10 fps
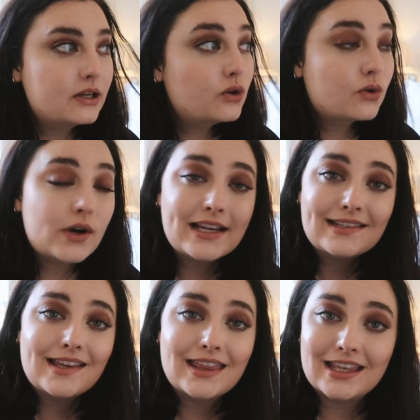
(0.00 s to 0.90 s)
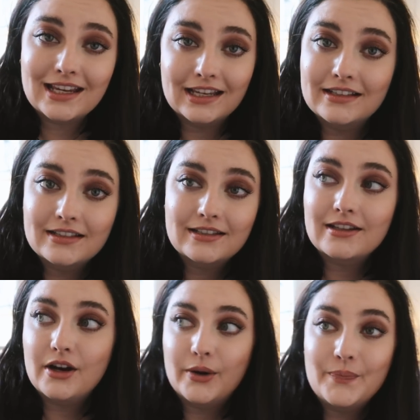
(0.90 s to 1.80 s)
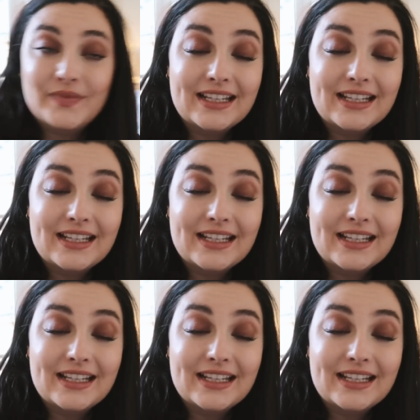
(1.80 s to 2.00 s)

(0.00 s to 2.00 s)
The crazy thing is though,